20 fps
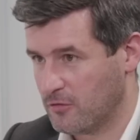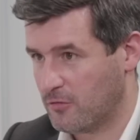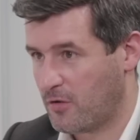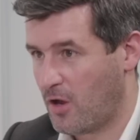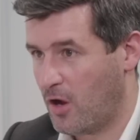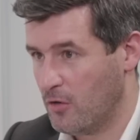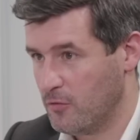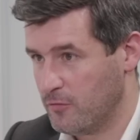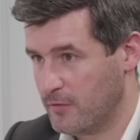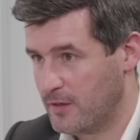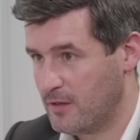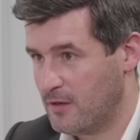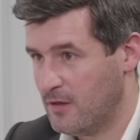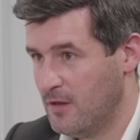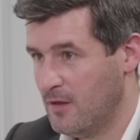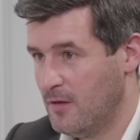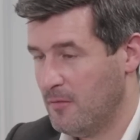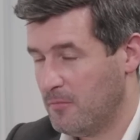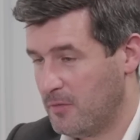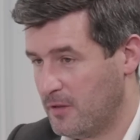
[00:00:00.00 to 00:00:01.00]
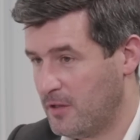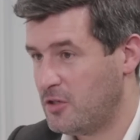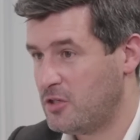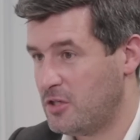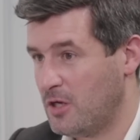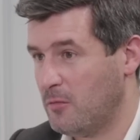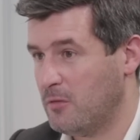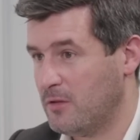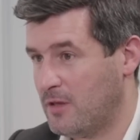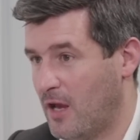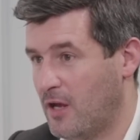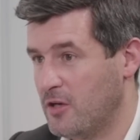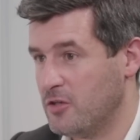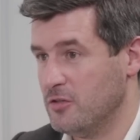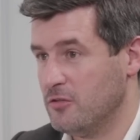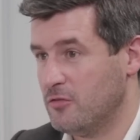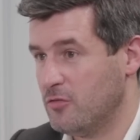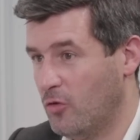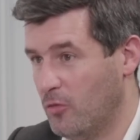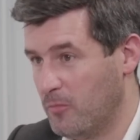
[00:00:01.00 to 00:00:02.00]
of COVID. But this year with the
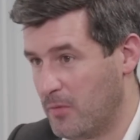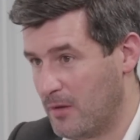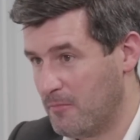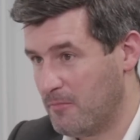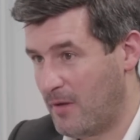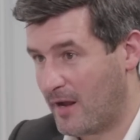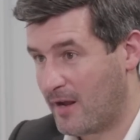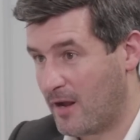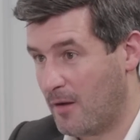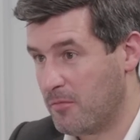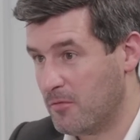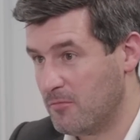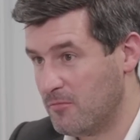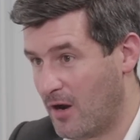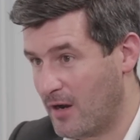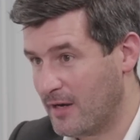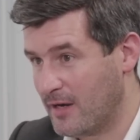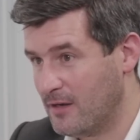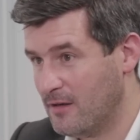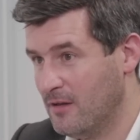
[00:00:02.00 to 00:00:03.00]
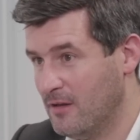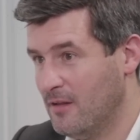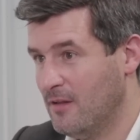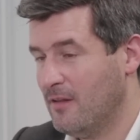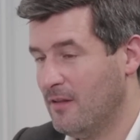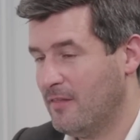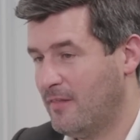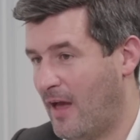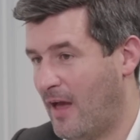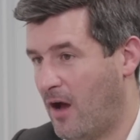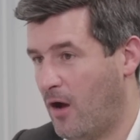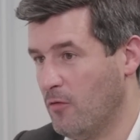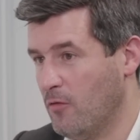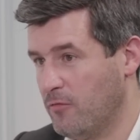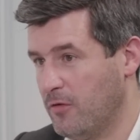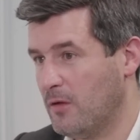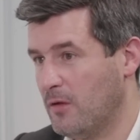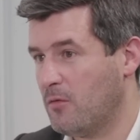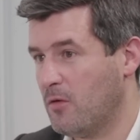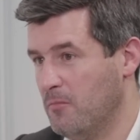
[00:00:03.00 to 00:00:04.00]
Asian Tour being back up and running, that
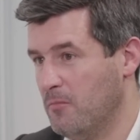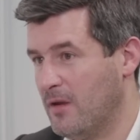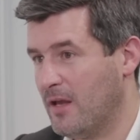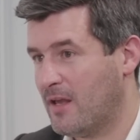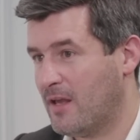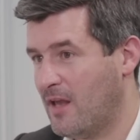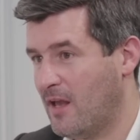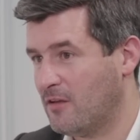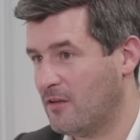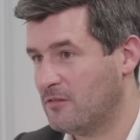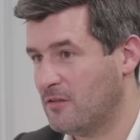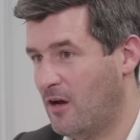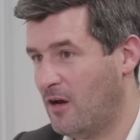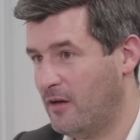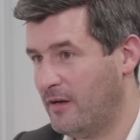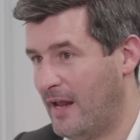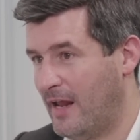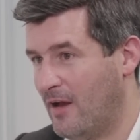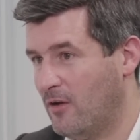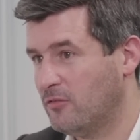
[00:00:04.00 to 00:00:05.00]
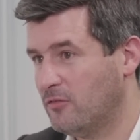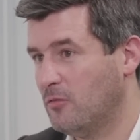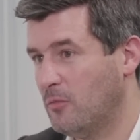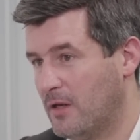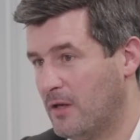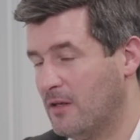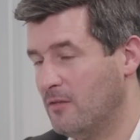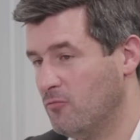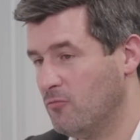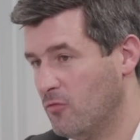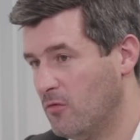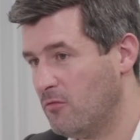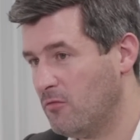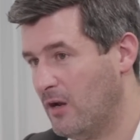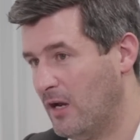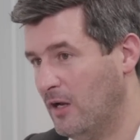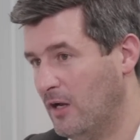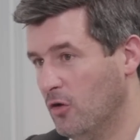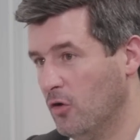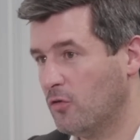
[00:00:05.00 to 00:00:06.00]
hopefully can be a kickstart now. So we can
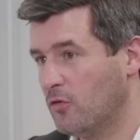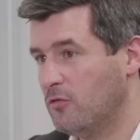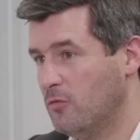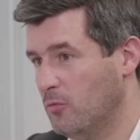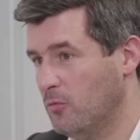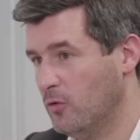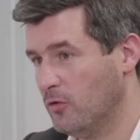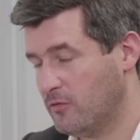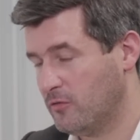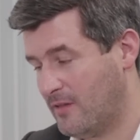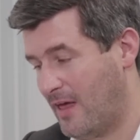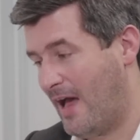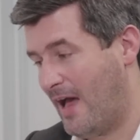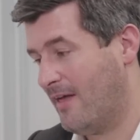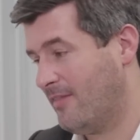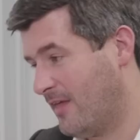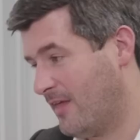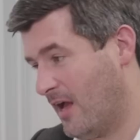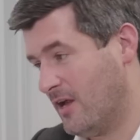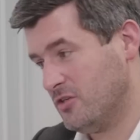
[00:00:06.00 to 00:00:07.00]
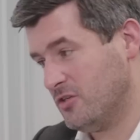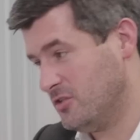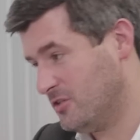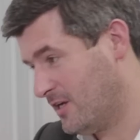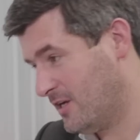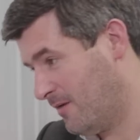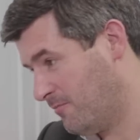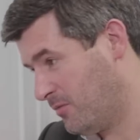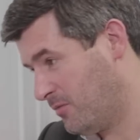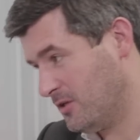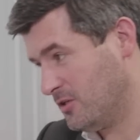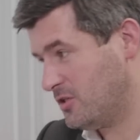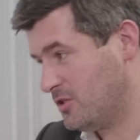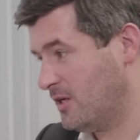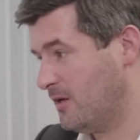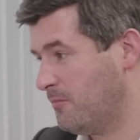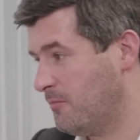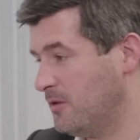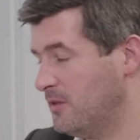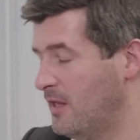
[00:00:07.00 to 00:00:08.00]
really look towards that, the Asian
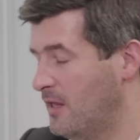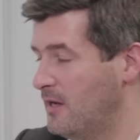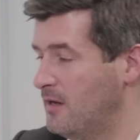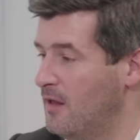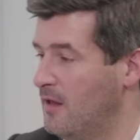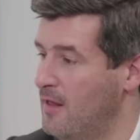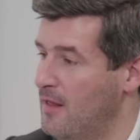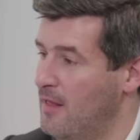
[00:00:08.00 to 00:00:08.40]
Championship, and then